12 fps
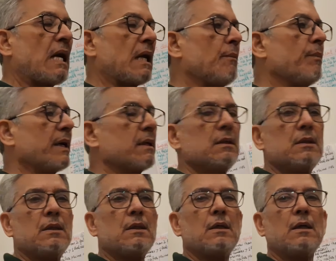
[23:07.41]
number
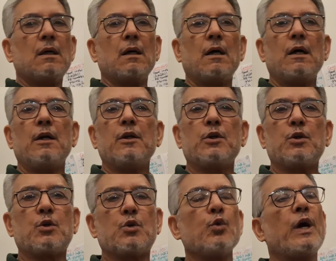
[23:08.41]

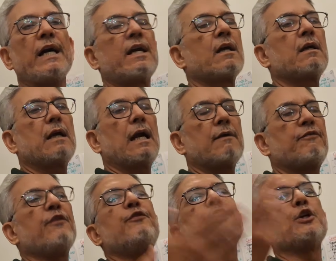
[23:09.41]

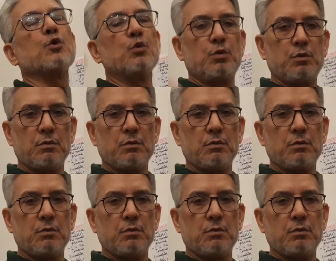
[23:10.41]
252.